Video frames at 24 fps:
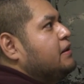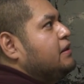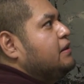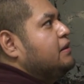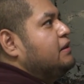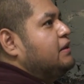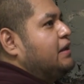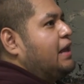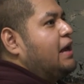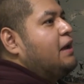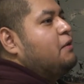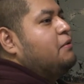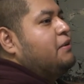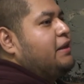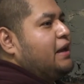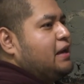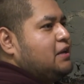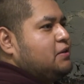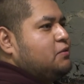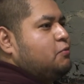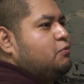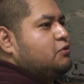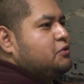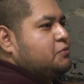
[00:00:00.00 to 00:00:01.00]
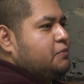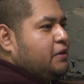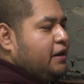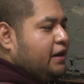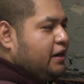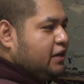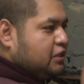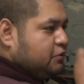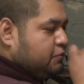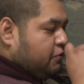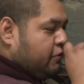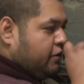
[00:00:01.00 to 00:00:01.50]
that was my
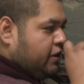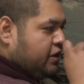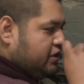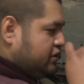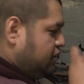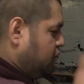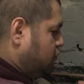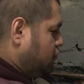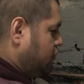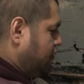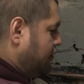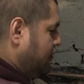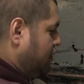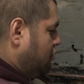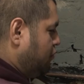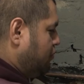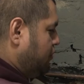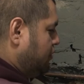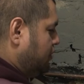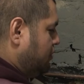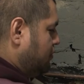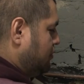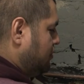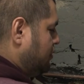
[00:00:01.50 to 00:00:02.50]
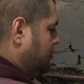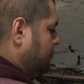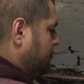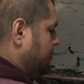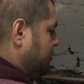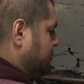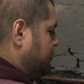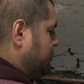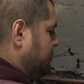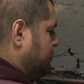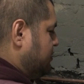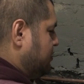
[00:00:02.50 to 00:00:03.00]
aspiration when I opened the
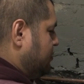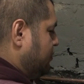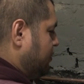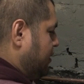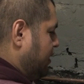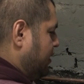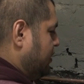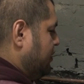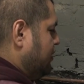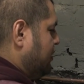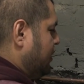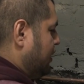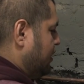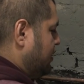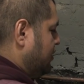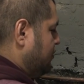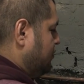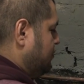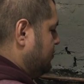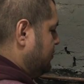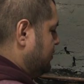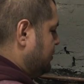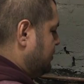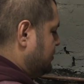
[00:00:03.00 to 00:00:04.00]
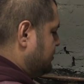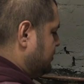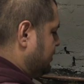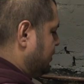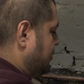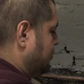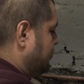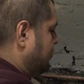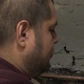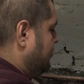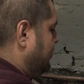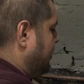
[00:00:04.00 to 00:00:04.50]
business. Okay, I can do this, I
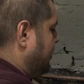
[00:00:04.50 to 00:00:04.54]
can do